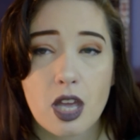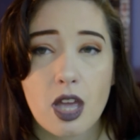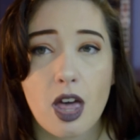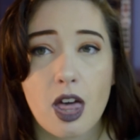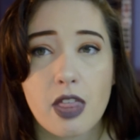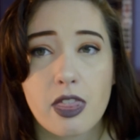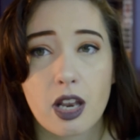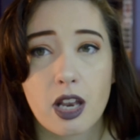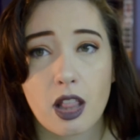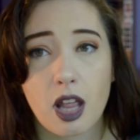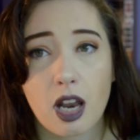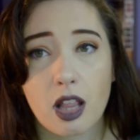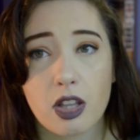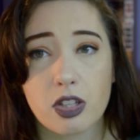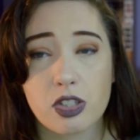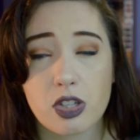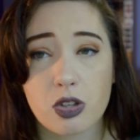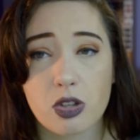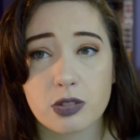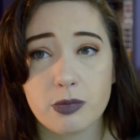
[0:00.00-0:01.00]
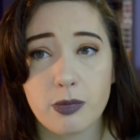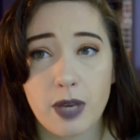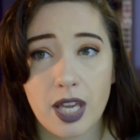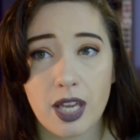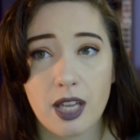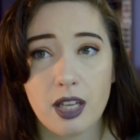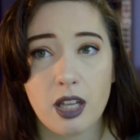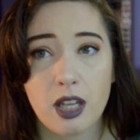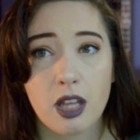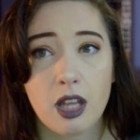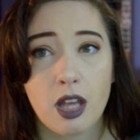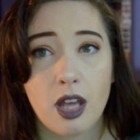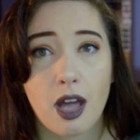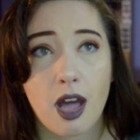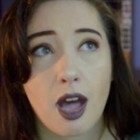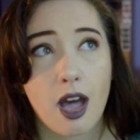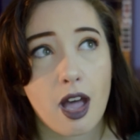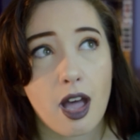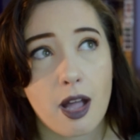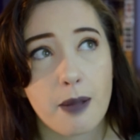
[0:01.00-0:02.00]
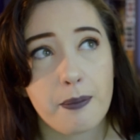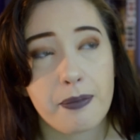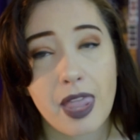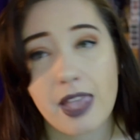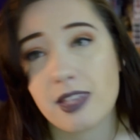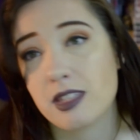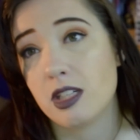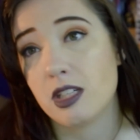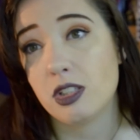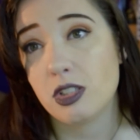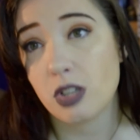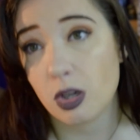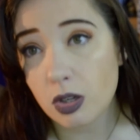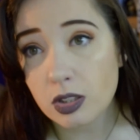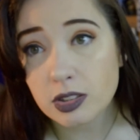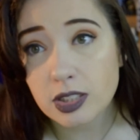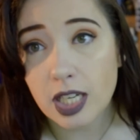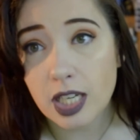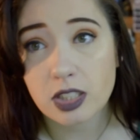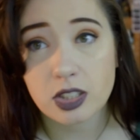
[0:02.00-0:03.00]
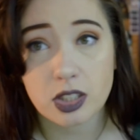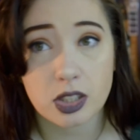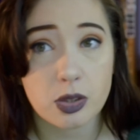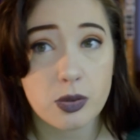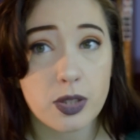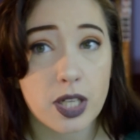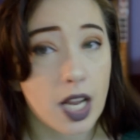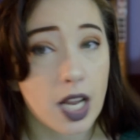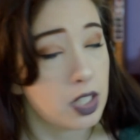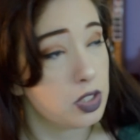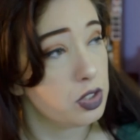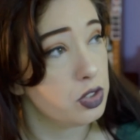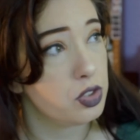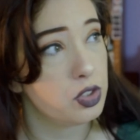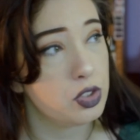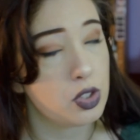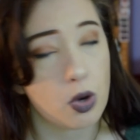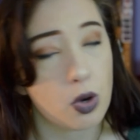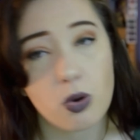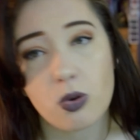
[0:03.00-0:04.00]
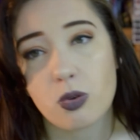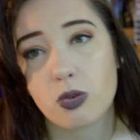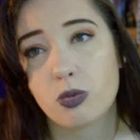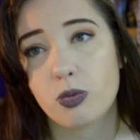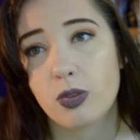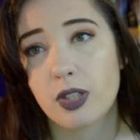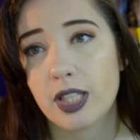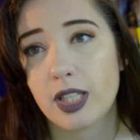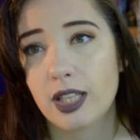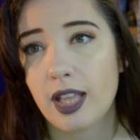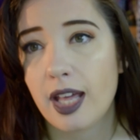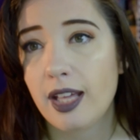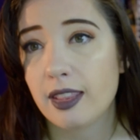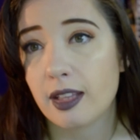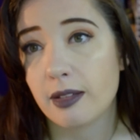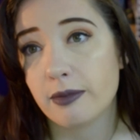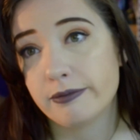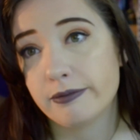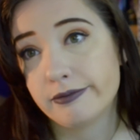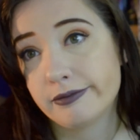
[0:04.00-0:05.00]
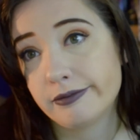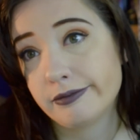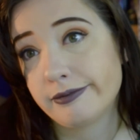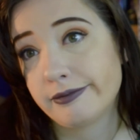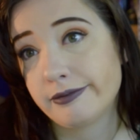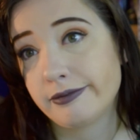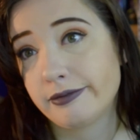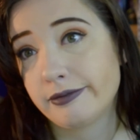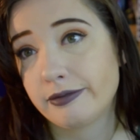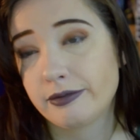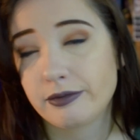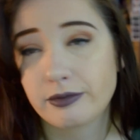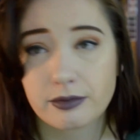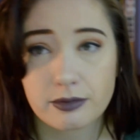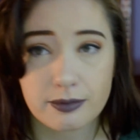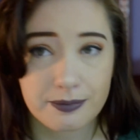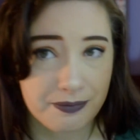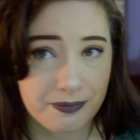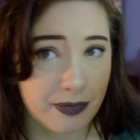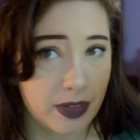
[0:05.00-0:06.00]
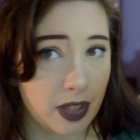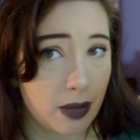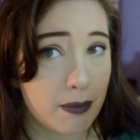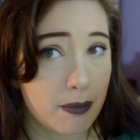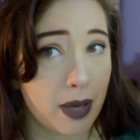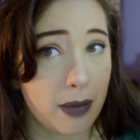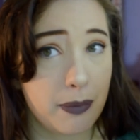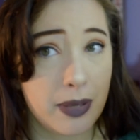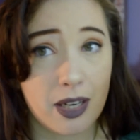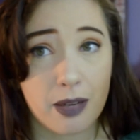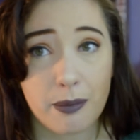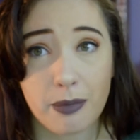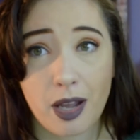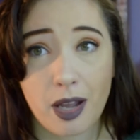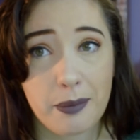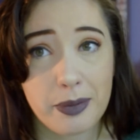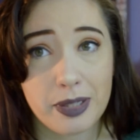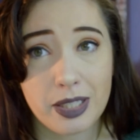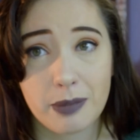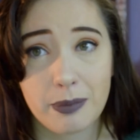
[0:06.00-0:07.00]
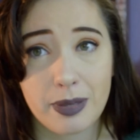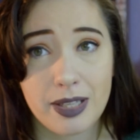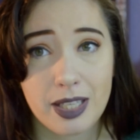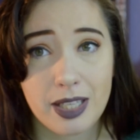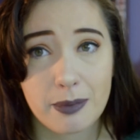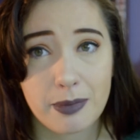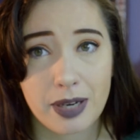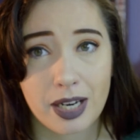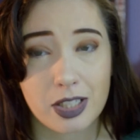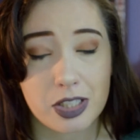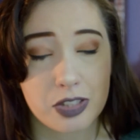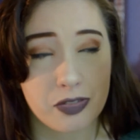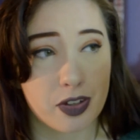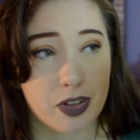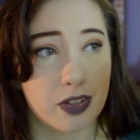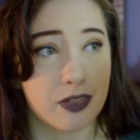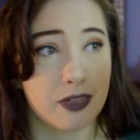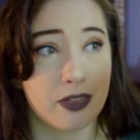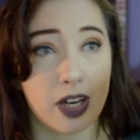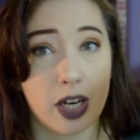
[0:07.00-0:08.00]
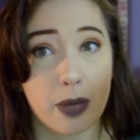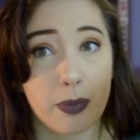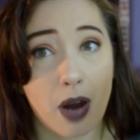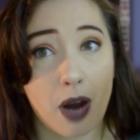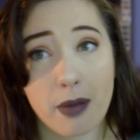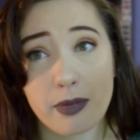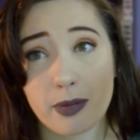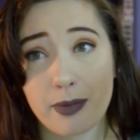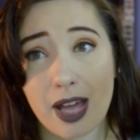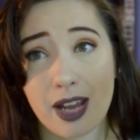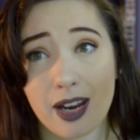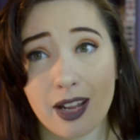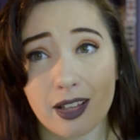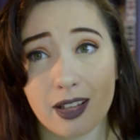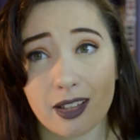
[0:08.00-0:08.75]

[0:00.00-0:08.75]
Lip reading: that a lot of the jokes made. As an adult, I do, and I don't really like them. Might be an unpopular opinion, but I just found it very problematic.